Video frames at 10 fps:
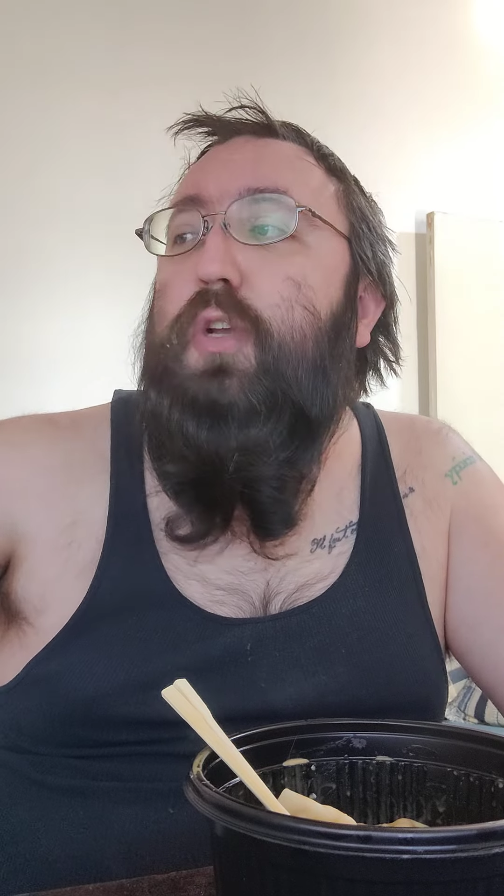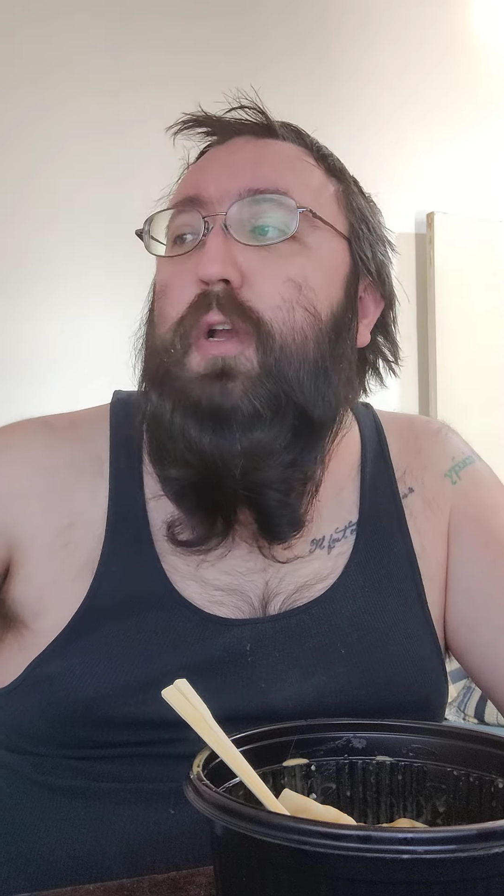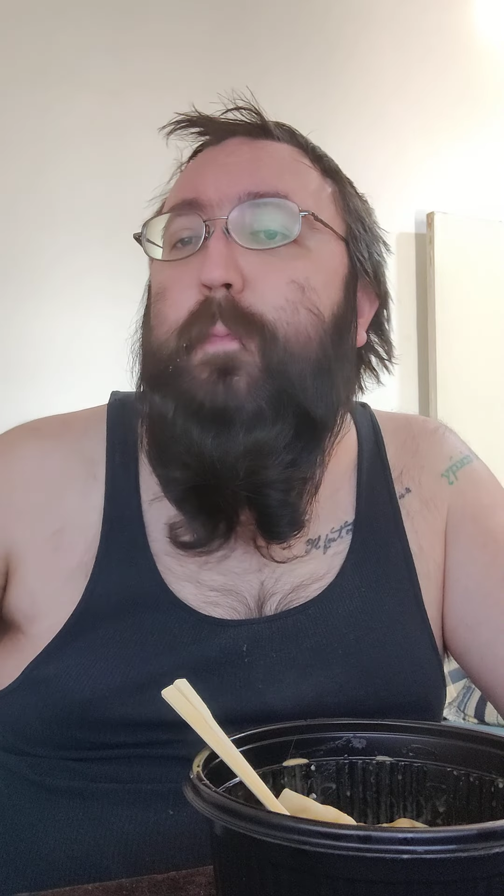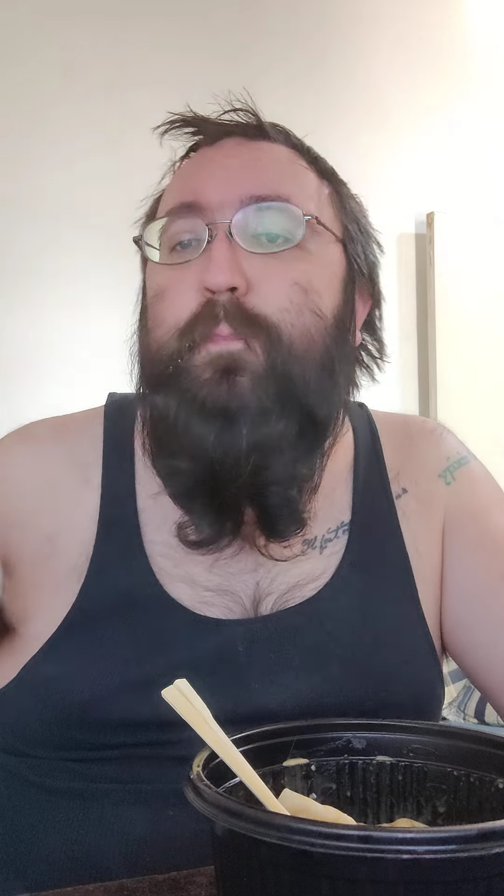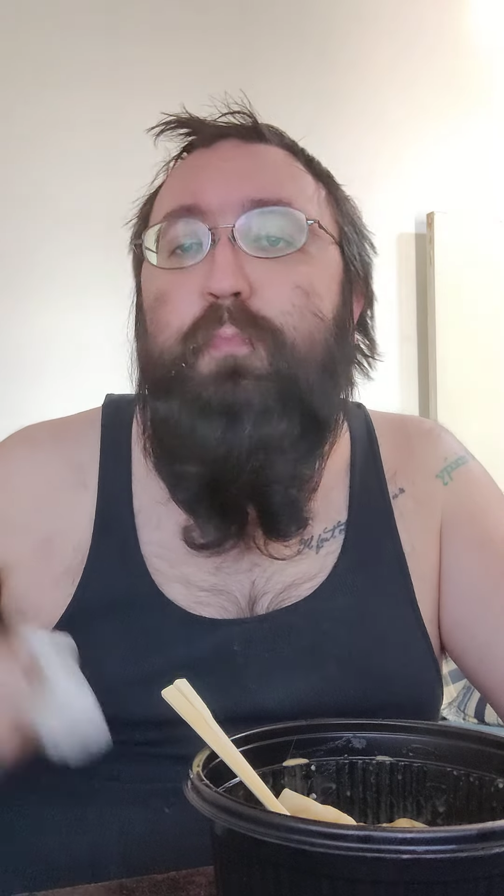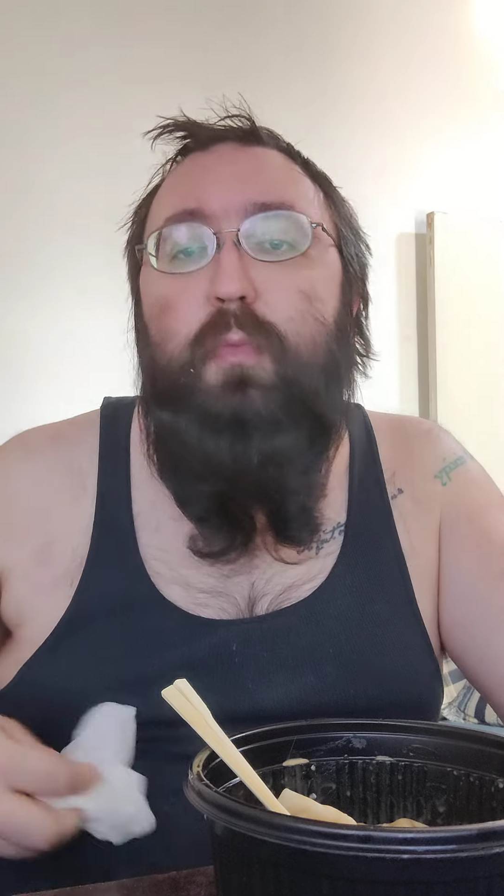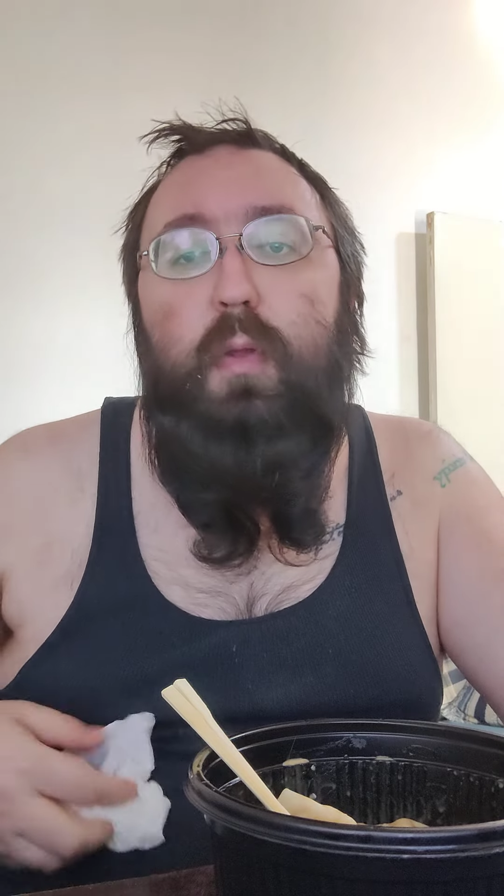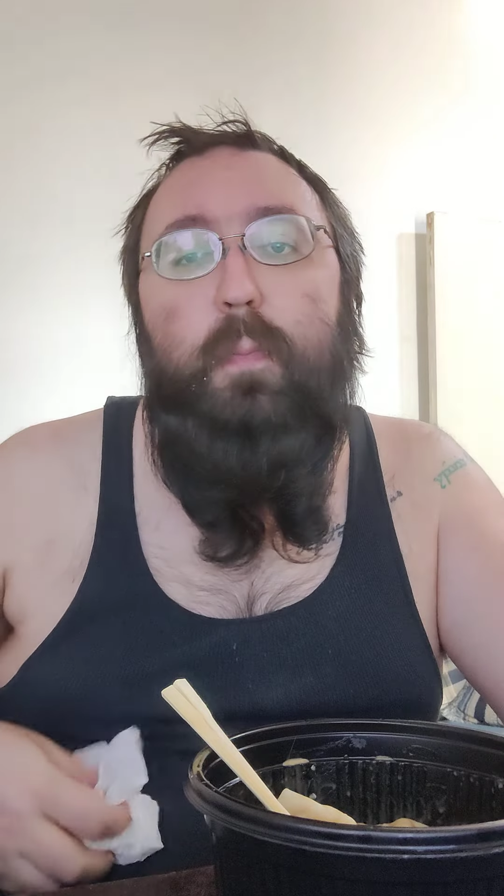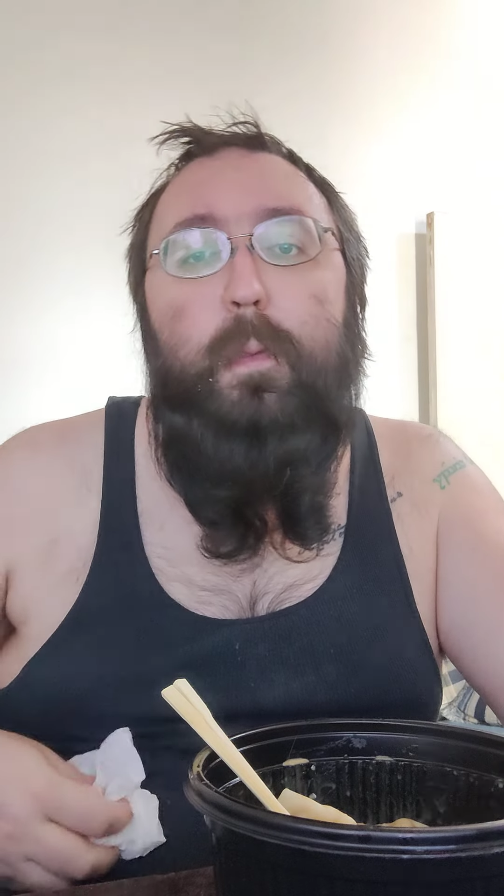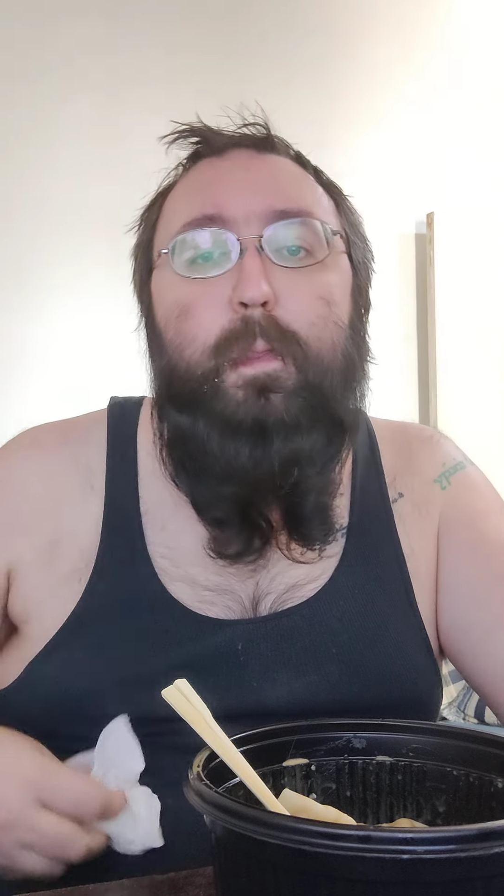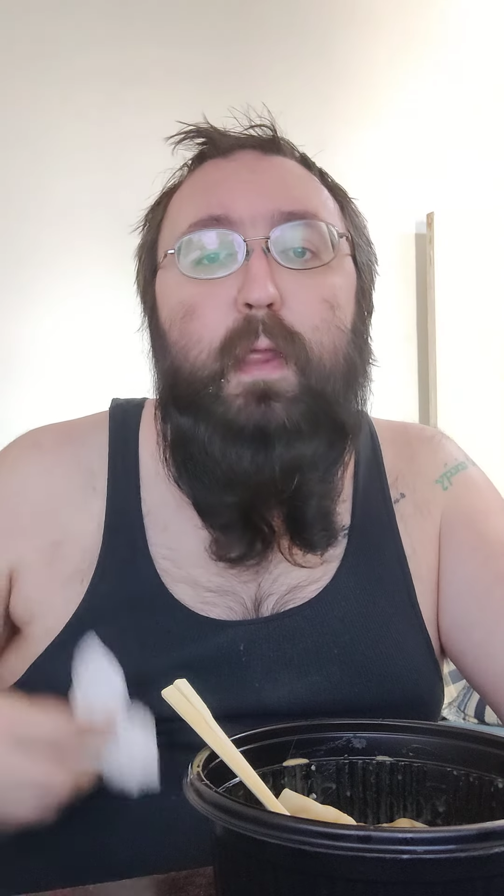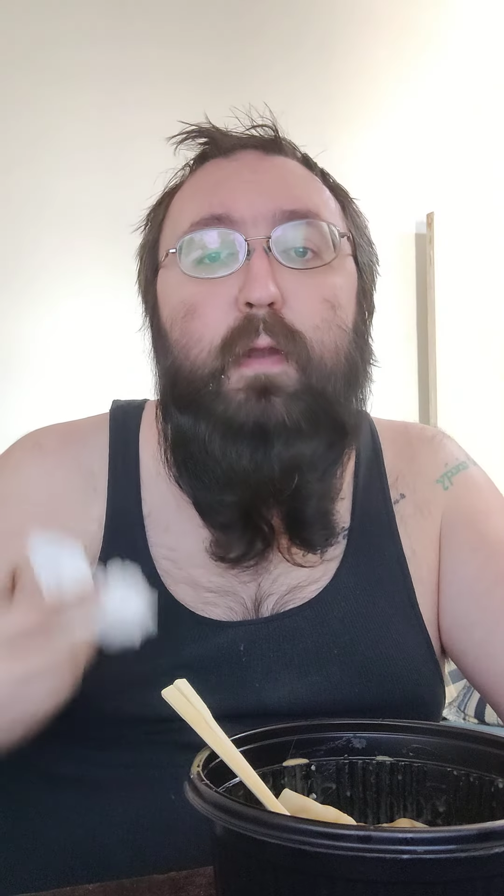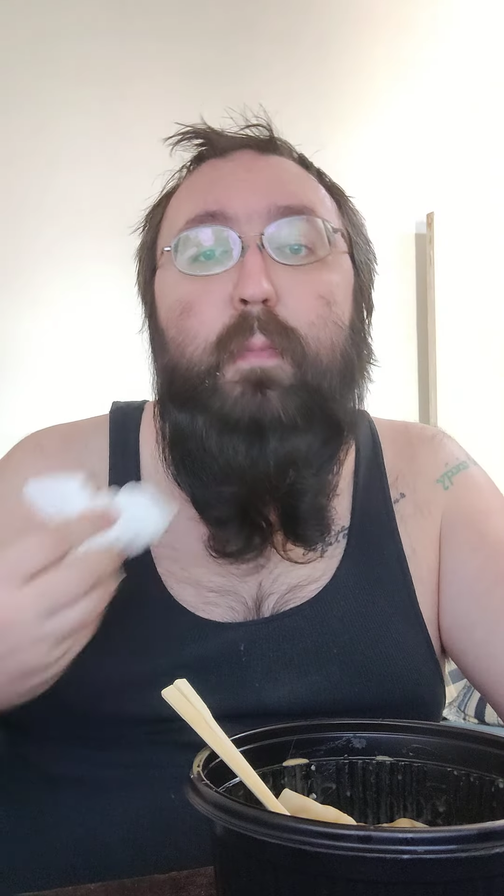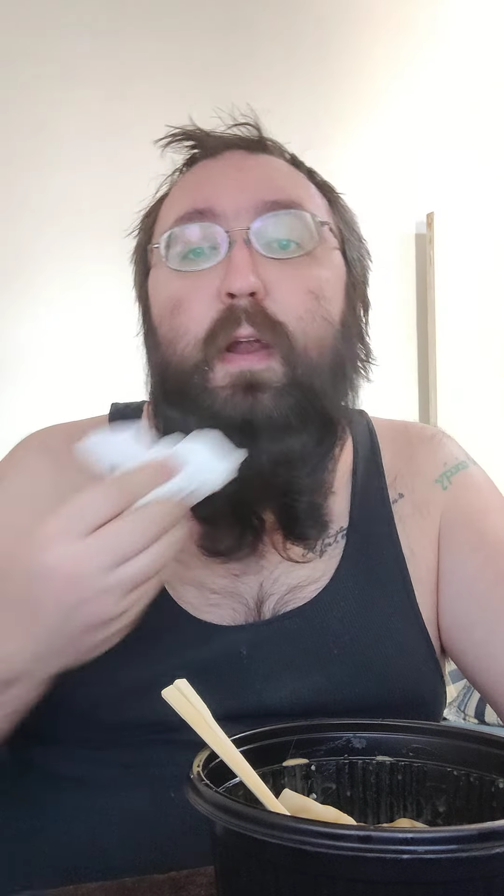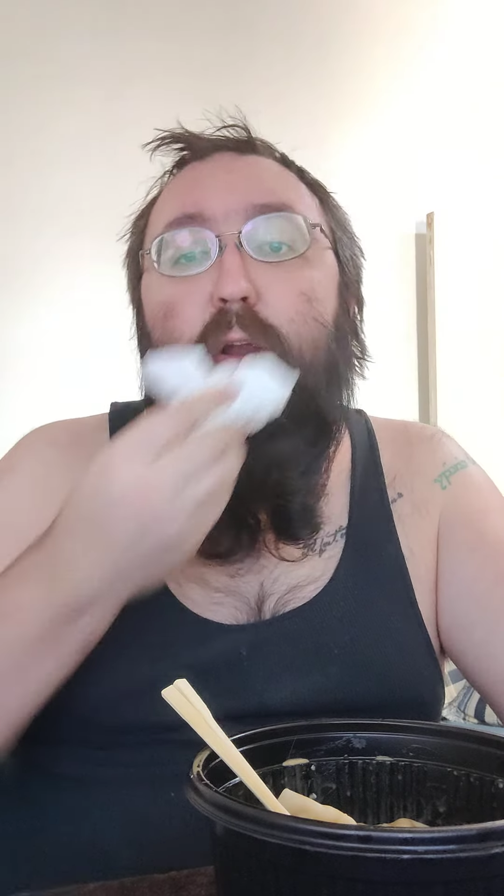
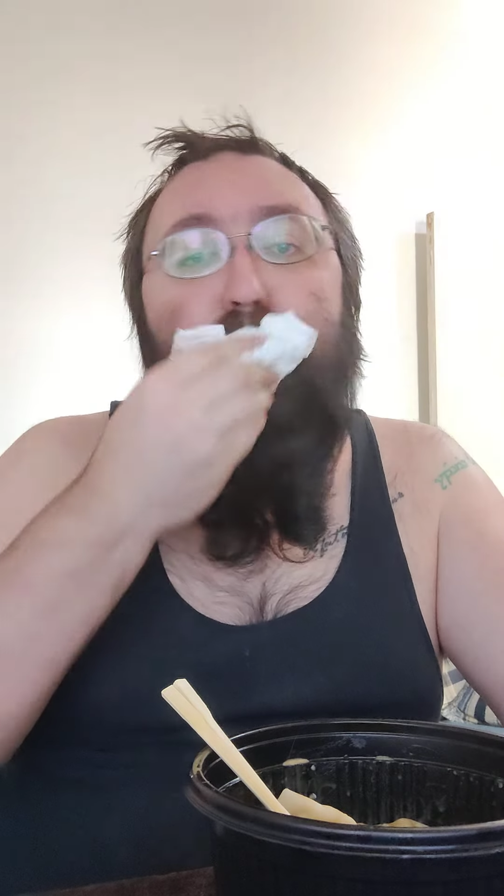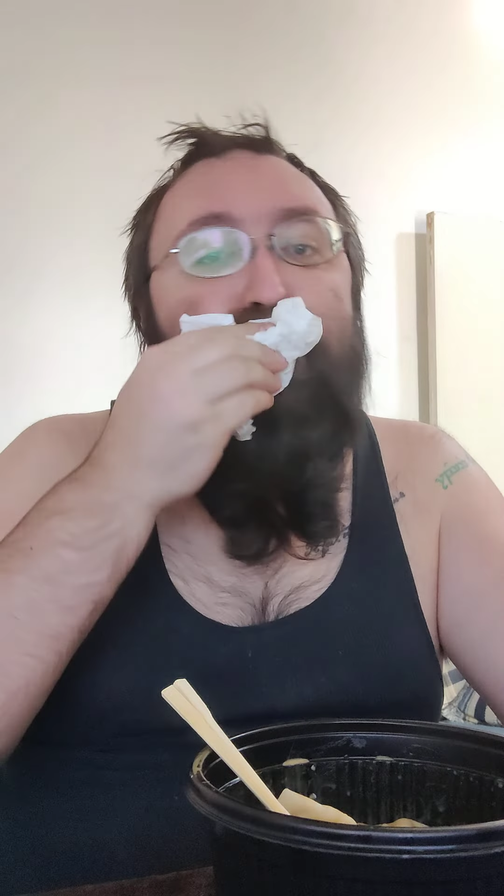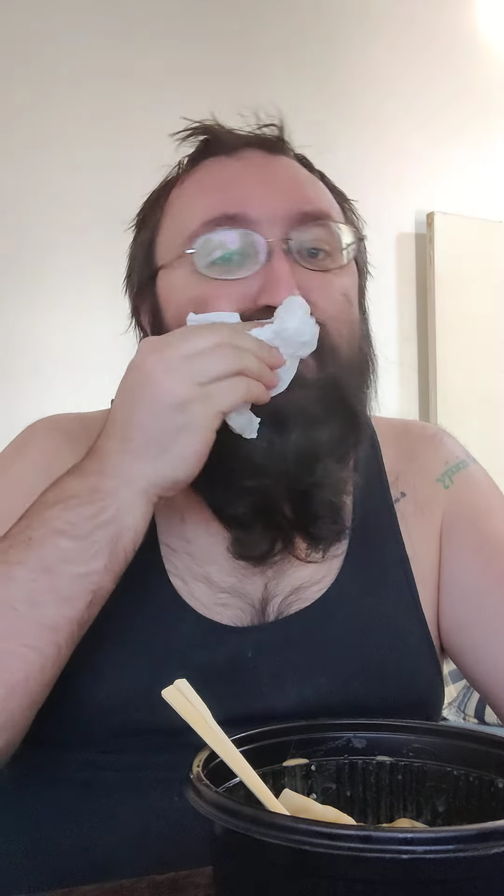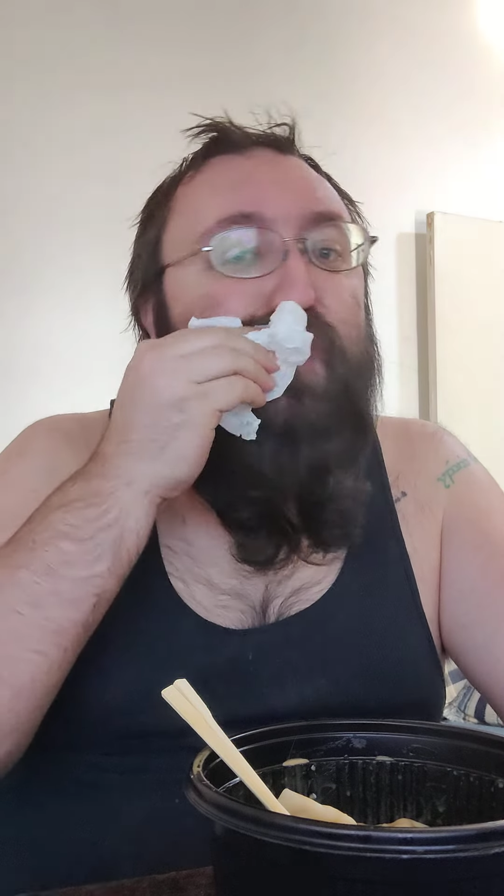in America